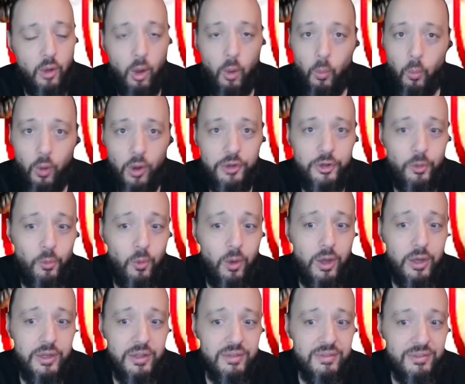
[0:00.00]
A
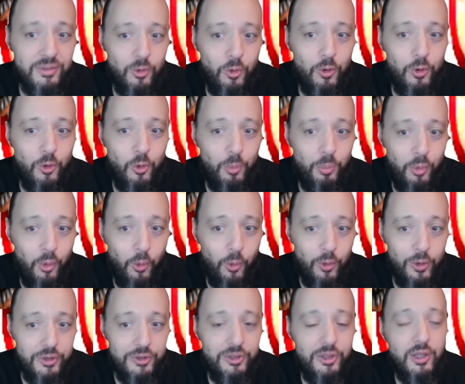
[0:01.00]
one-to-one historical
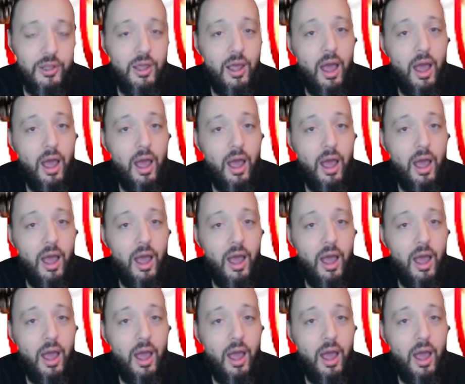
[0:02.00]
port.